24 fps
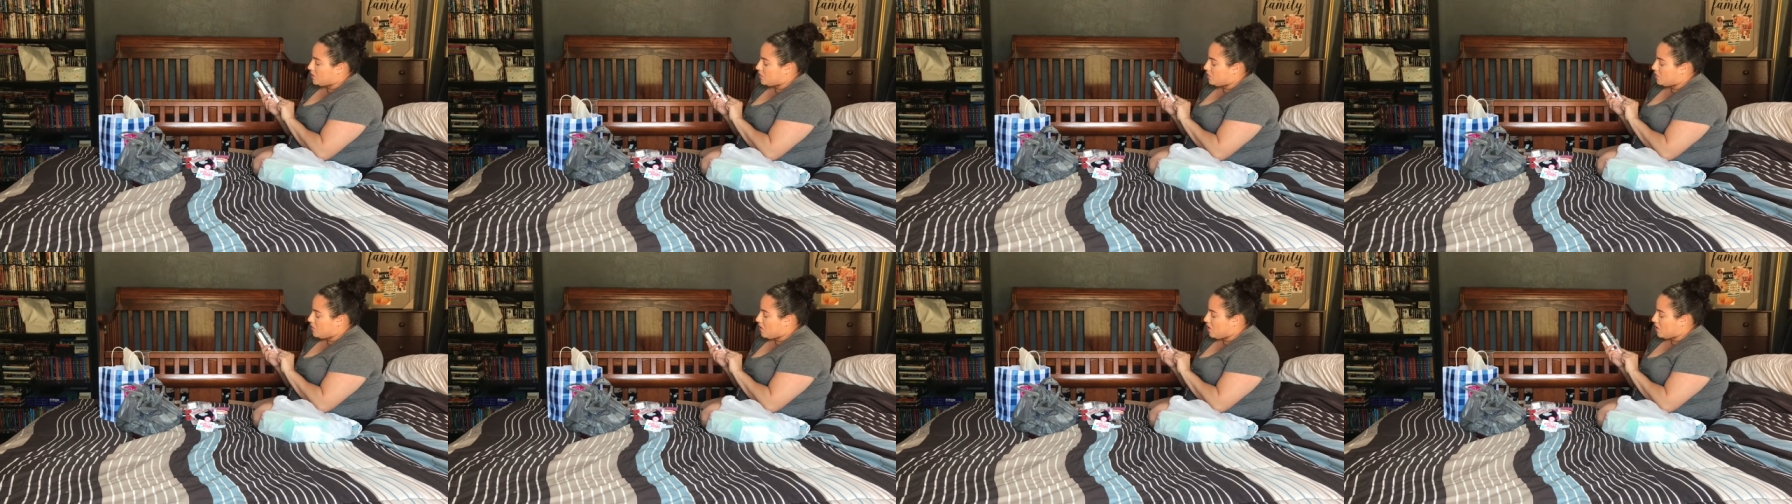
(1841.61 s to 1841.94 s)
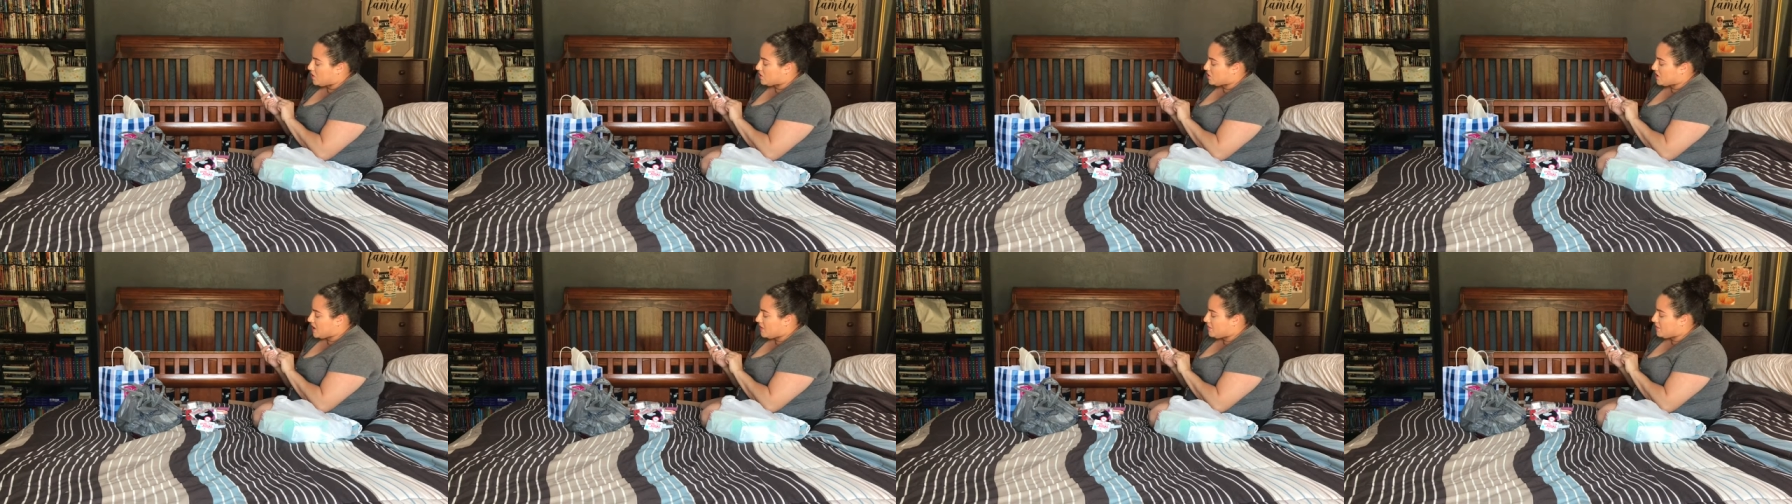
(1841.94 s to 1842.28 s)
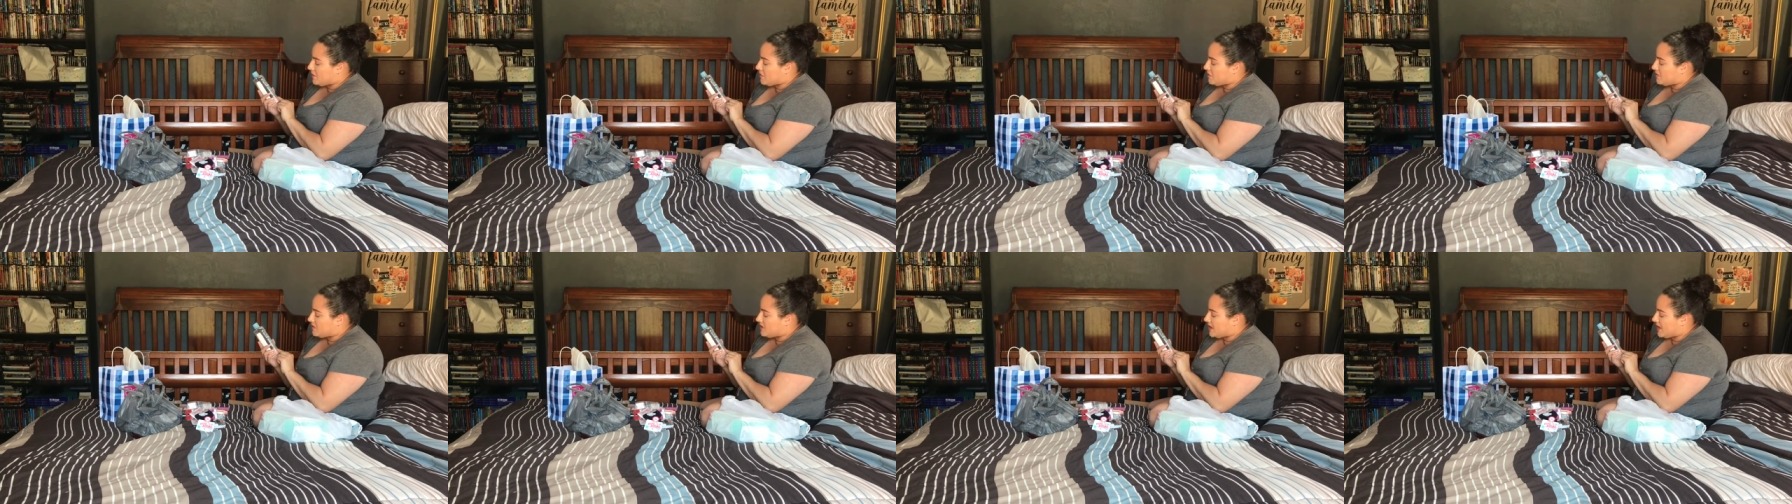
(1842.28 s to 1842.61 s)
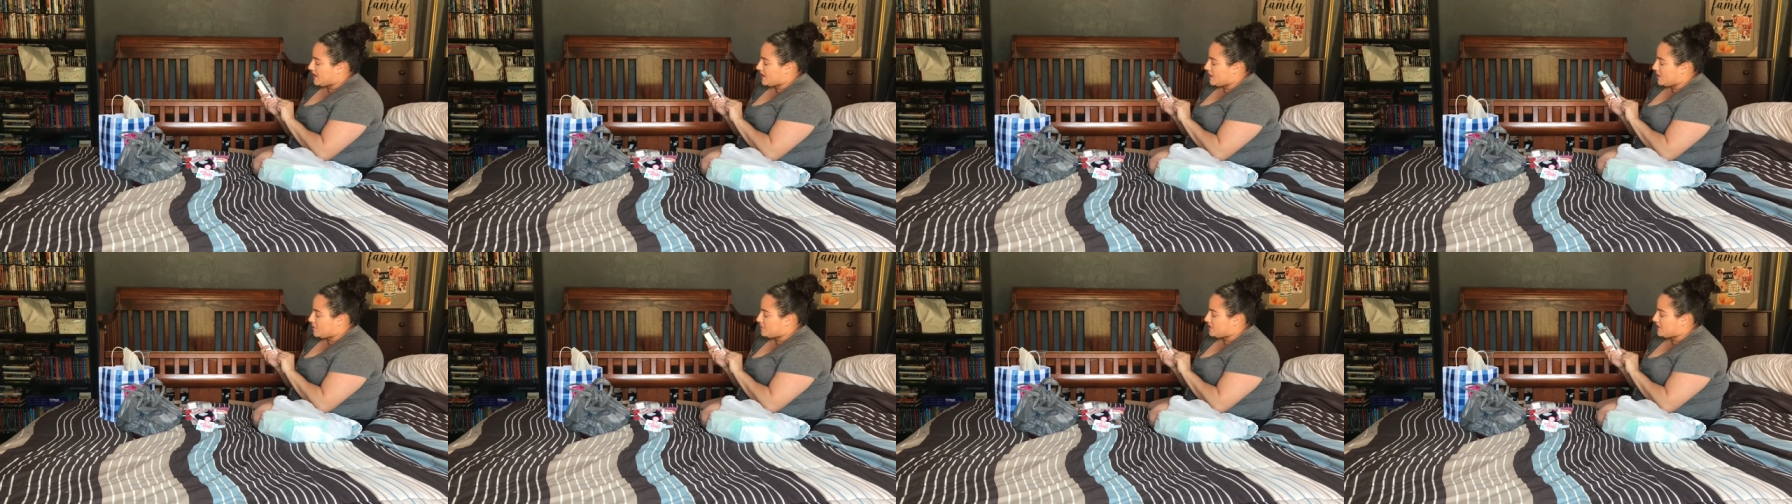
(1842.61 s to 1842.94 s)
no harsh chemicals
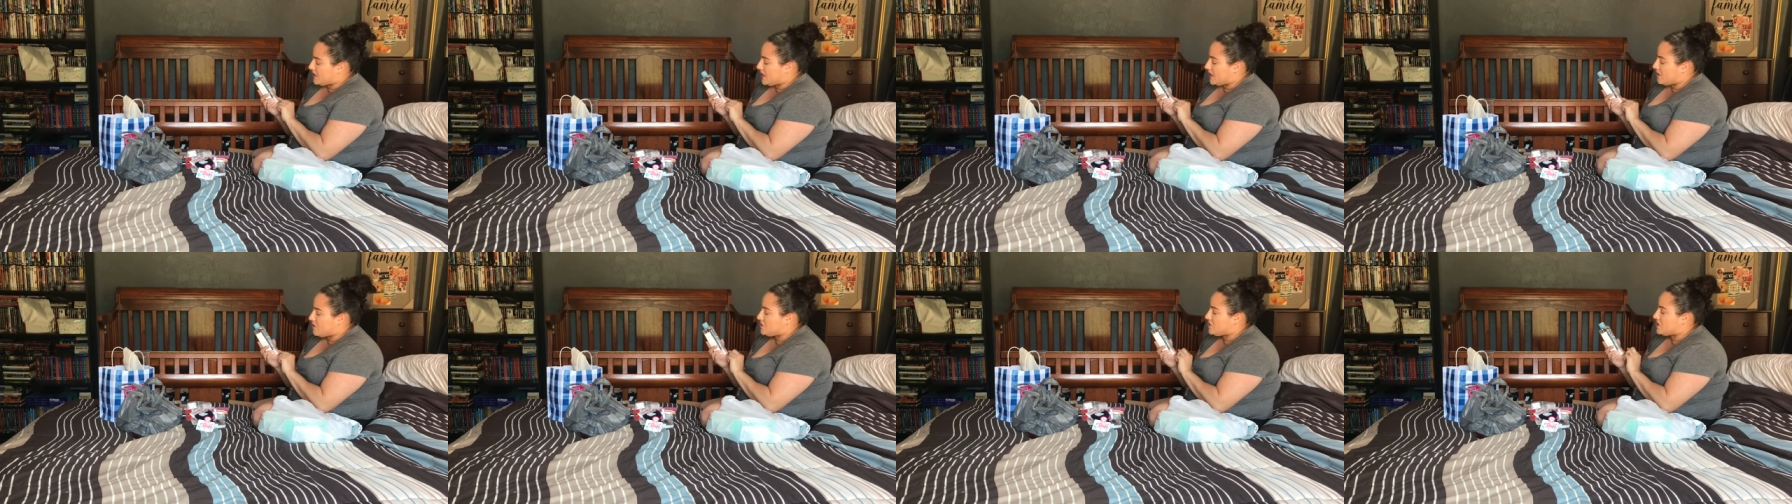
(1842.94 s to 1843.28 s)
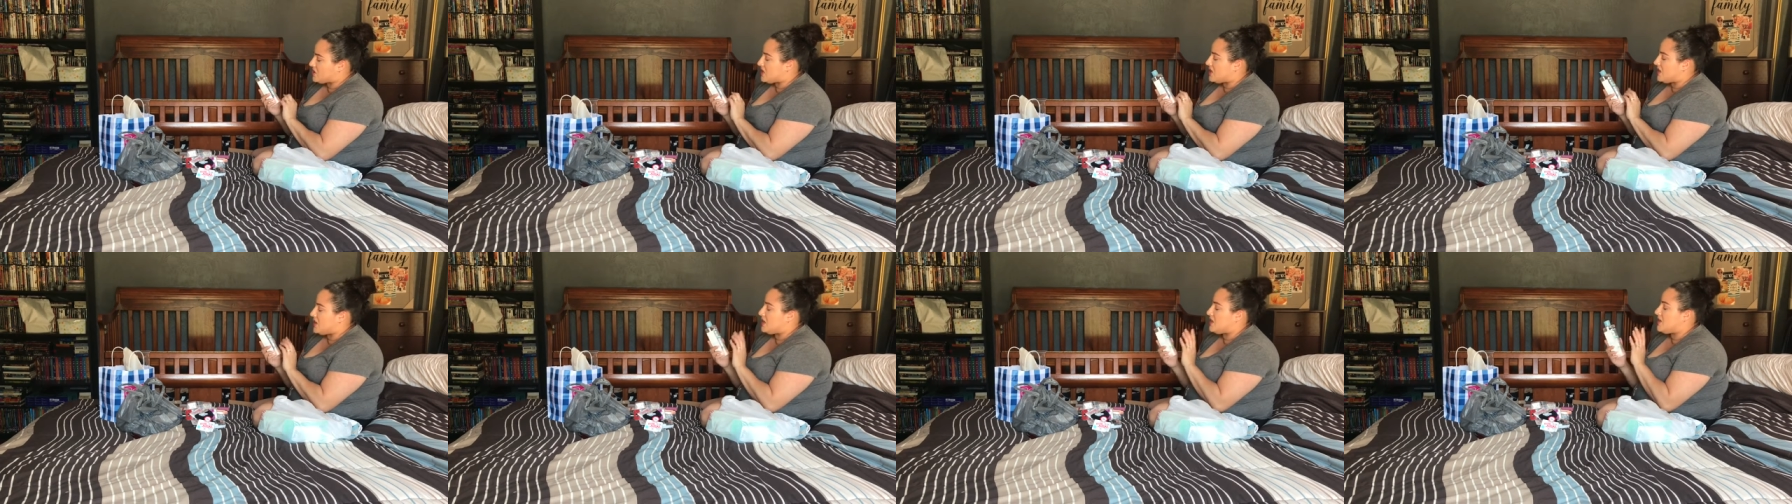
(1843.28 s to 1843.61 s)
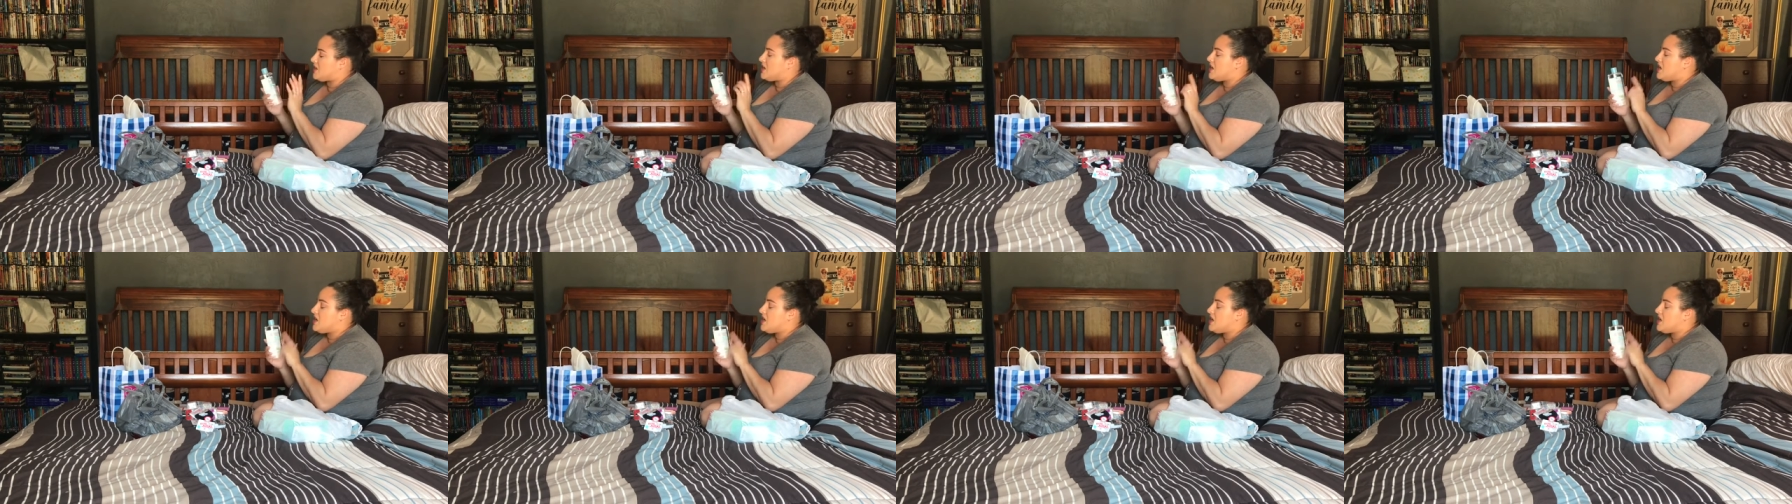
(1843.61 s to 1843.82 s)
that can upset your skin.